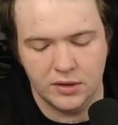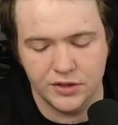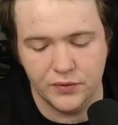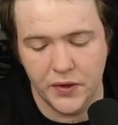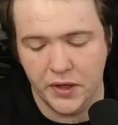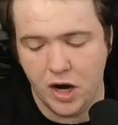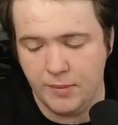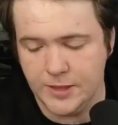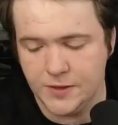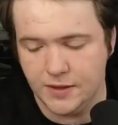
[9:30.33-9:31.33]
doing
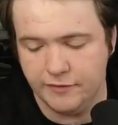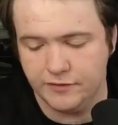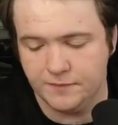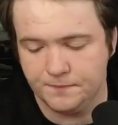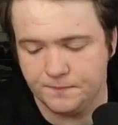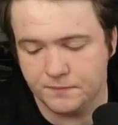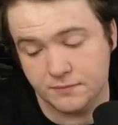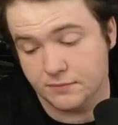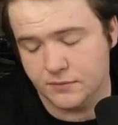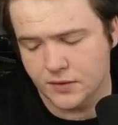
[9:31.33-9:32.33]
hobby stuff.
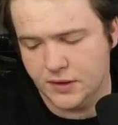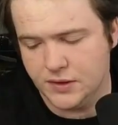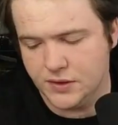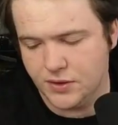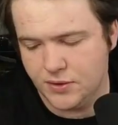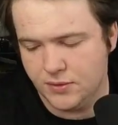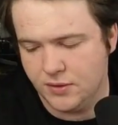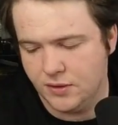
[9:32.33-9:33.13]
And so